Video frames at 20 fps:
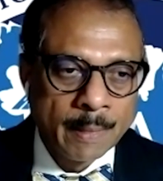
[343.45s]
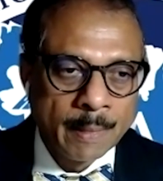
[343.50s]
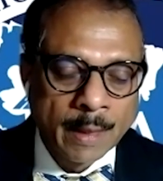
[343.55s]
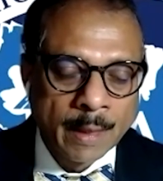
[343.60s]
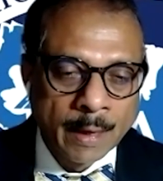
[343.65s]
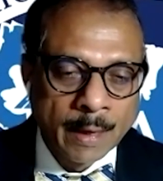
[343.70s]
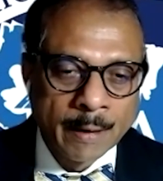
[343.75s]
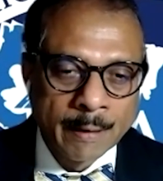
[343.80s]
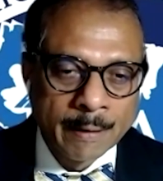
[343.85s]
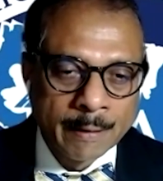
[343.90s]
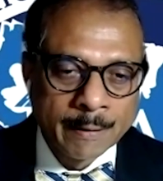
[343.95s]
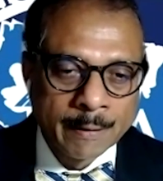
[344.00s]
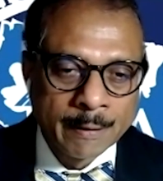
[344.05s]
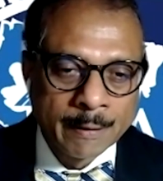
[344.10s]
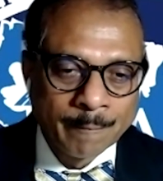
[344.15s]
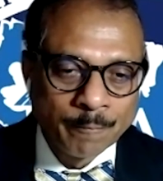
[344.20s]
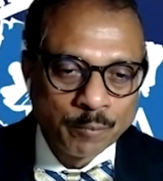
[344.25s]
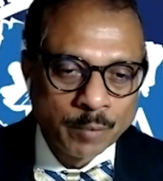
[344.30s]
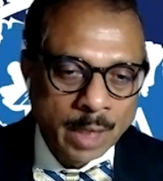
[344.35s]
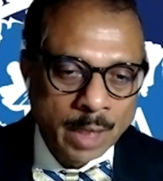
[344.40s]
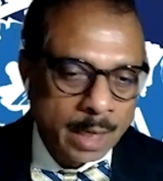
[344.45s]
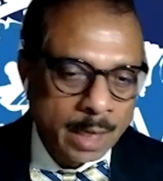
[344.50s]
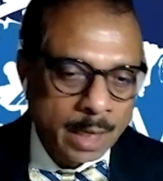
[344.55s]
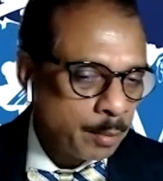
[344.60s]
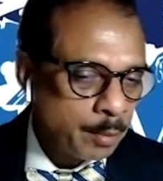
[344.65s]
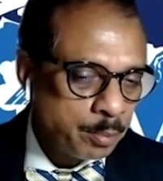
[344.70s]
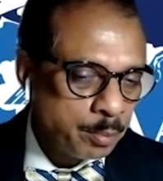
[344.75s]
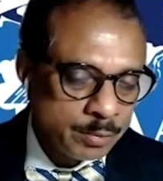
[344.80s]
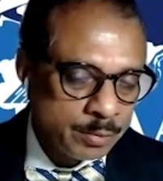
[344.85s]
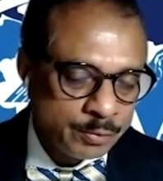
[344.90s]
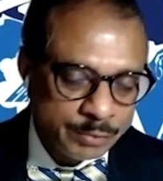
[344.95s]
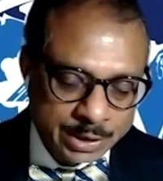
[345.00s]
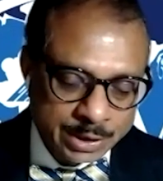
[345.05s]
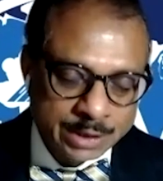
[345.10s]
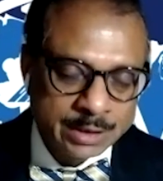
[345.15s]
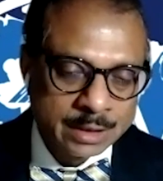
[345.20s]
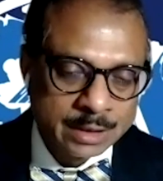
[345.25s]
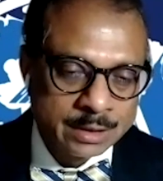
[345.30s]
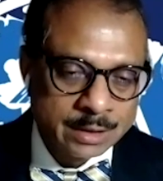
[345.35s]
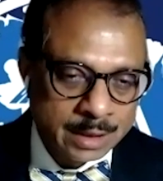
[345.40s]
And a lot of
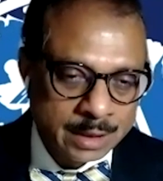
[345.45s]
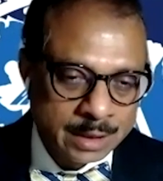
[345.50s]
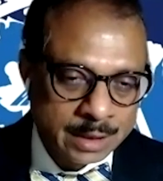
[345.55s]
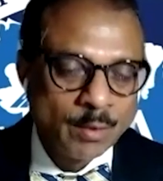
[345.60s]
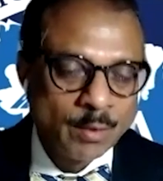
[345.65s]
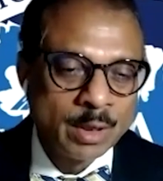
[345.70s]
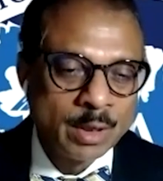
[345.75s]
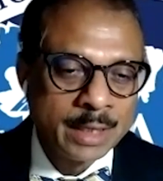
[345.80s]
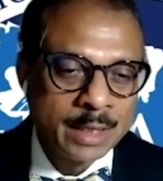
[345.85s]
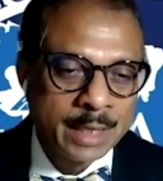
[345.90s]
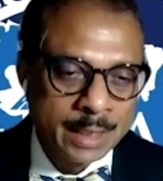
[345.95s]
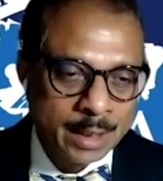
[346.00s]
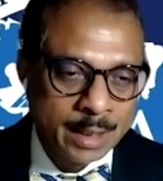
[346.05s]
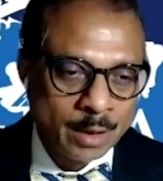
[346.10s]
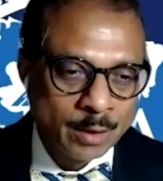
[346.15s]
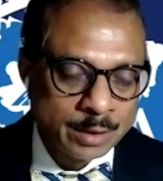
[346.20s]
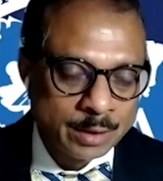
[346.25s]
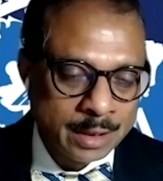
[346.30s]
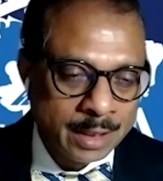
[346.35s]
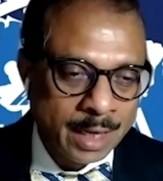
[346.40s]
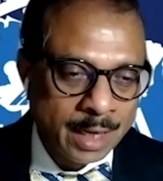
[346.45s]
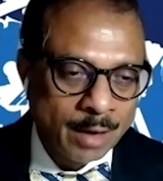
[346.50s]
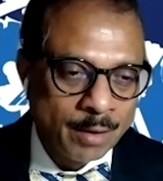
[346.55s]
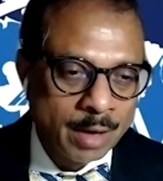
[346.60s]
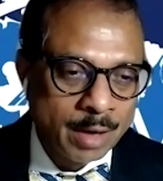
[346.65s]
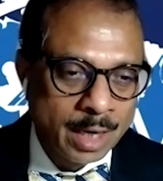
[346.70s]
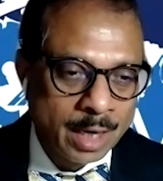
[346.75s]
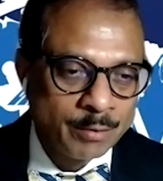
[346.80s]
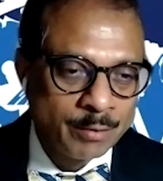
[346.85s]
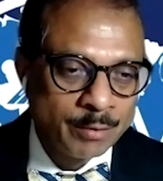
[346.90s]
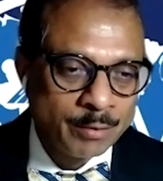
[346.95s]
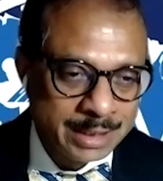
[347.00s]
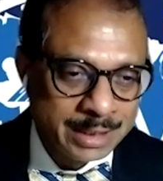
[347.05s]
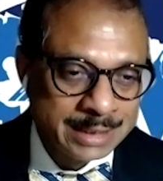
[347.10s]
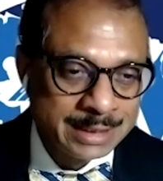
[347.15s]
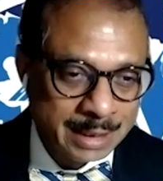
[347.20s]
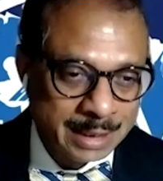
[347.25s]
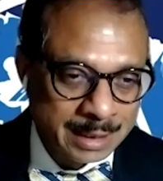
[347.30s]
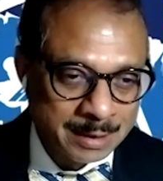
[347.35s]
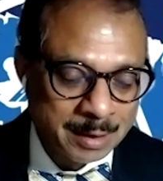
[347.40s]
physicians really want to get out and have a hug with
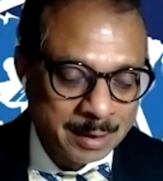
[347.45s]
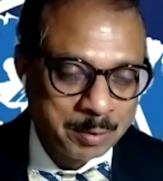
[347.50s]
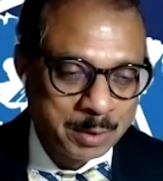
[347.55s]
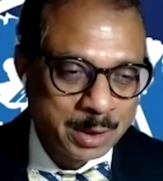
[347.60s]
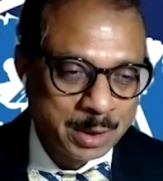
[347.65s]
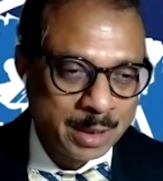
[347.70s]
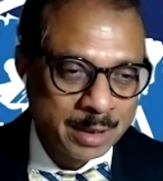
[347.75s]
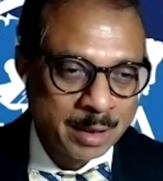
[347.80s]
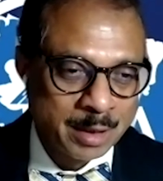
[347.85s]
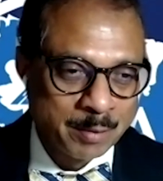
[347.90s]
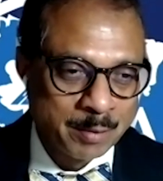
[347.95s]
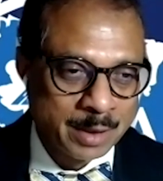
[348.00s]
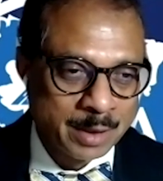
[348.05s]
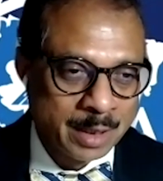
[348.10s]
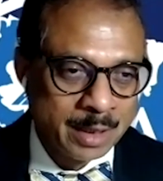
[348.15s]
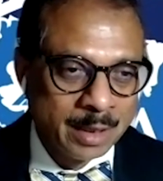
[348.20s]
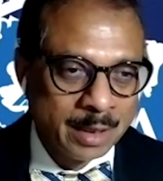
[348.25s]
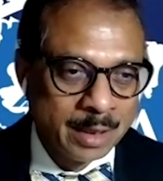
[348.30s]
each other because of the